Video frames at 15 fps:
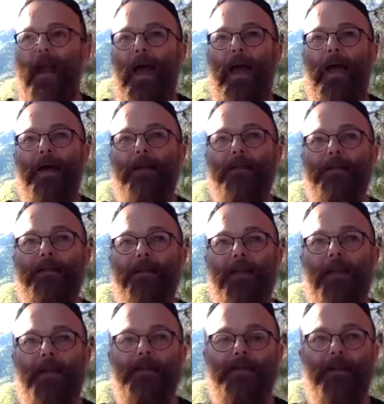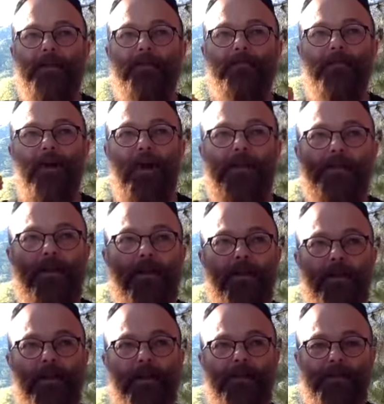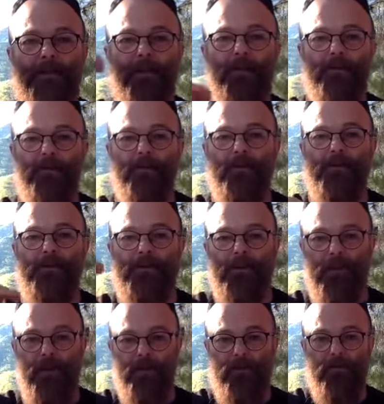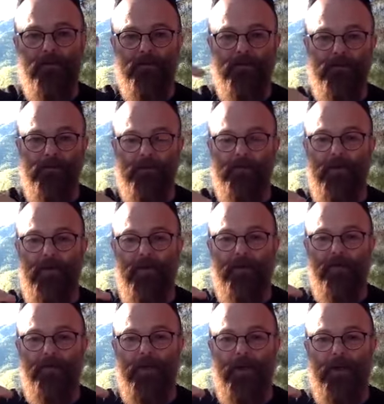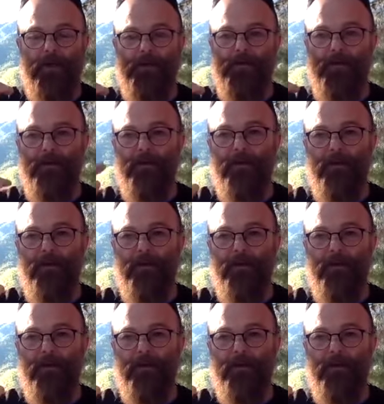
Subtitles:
And instead of nice clear signals in the auditory pathways,